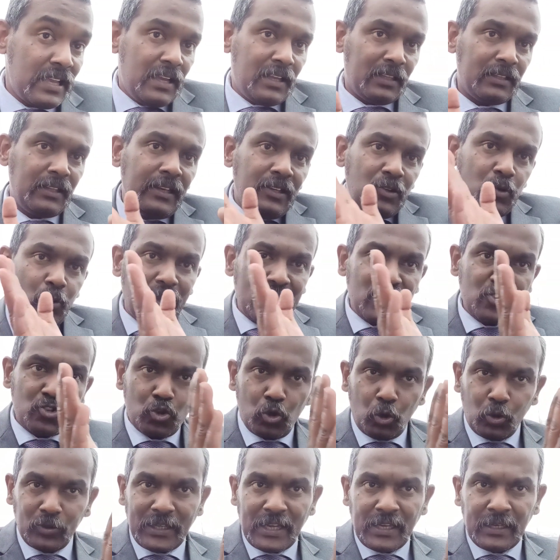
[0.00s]
Then you can
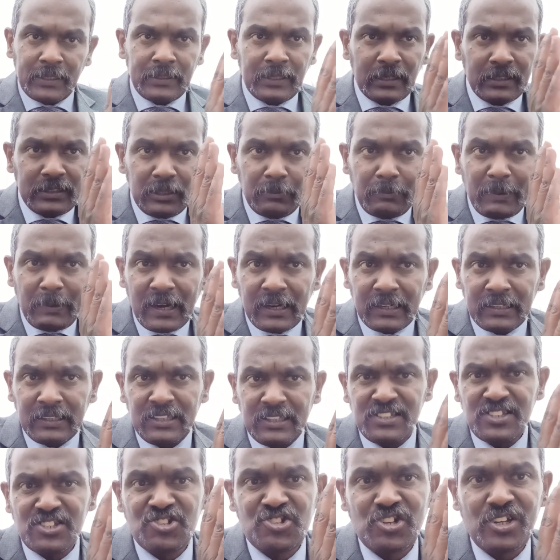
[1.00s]
show that the demand
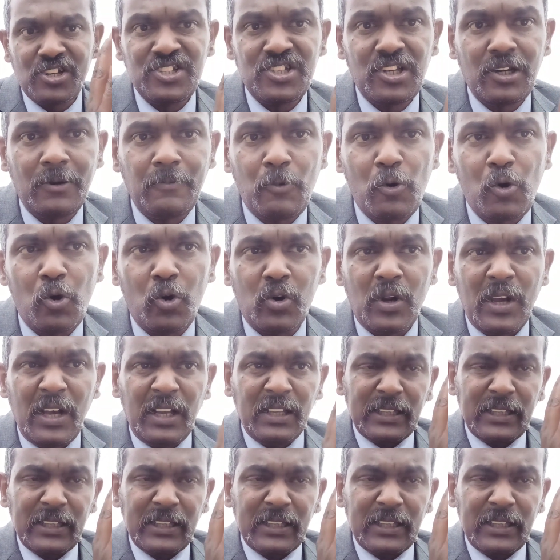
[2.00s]
is changing more,